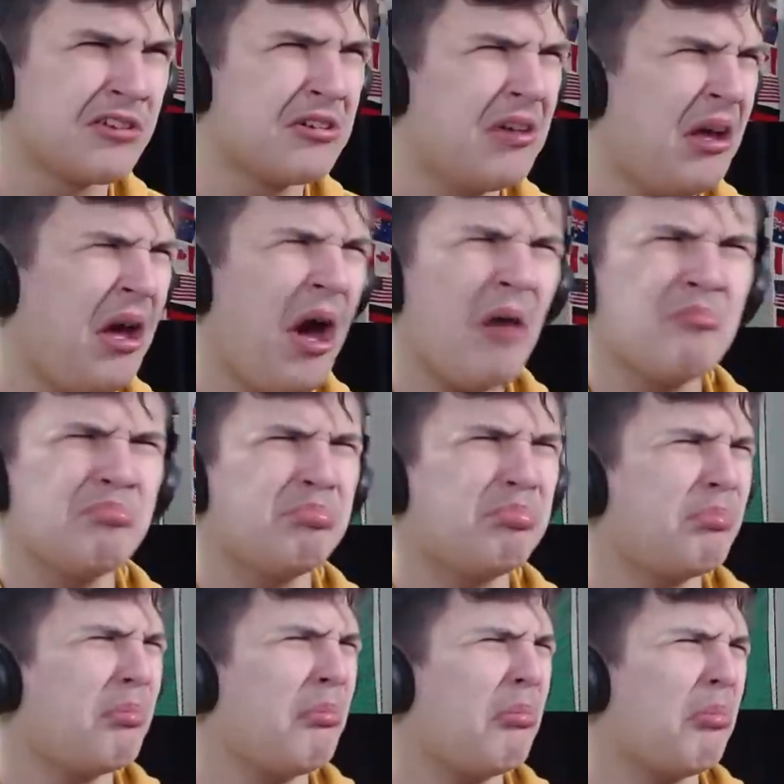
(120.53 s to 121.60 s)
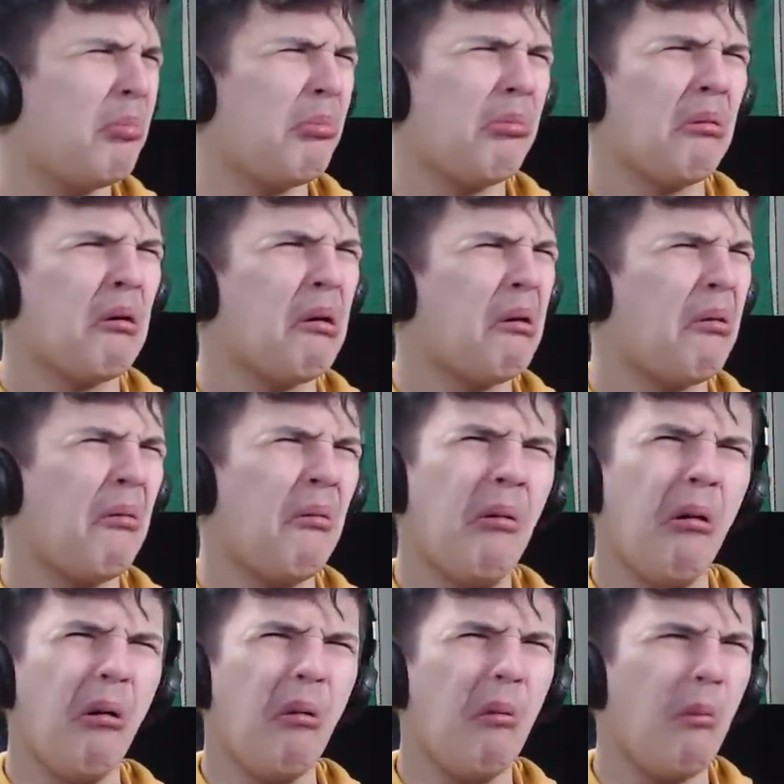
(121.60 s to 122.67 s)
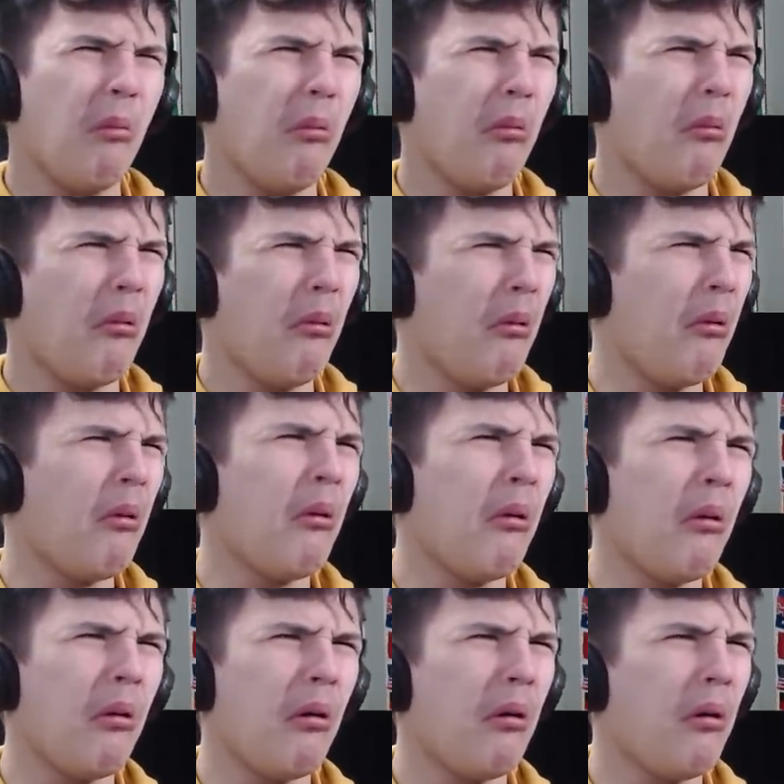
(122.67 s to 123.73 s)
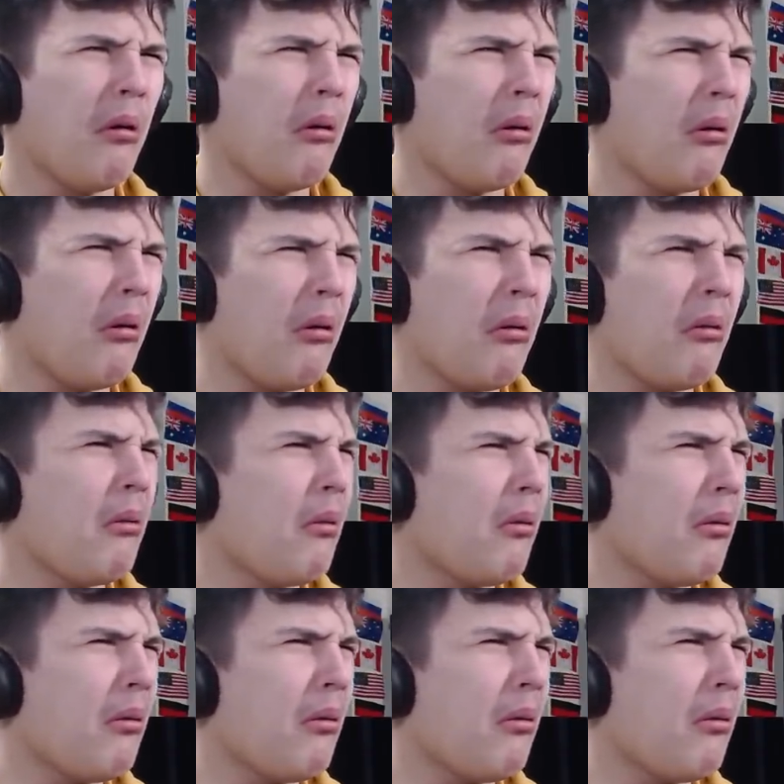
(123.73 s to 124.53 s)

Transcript: the notification bell for more lit content. Let's get rolling.